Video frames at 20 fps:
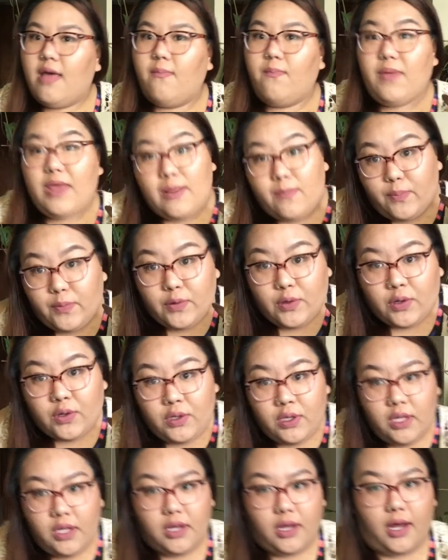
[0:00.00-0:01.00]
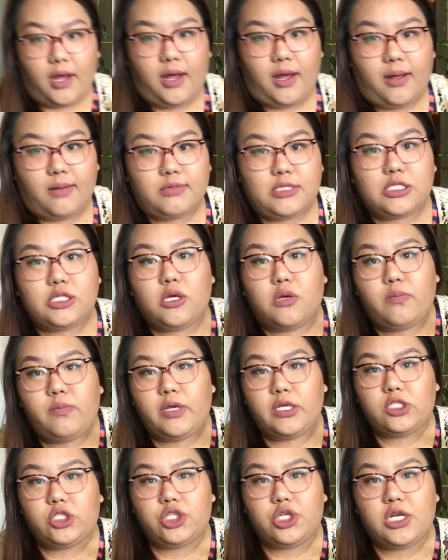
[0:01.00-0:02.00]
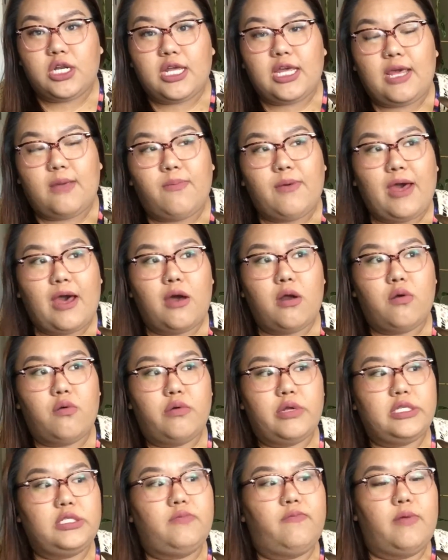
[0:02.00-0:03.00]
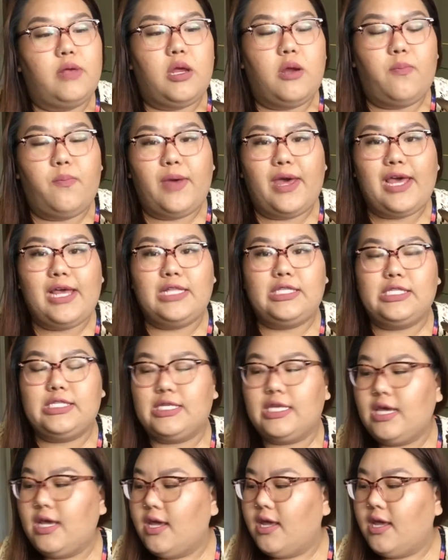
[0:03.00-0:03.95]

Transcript: people, so make sure to keep it out of reach for your pets,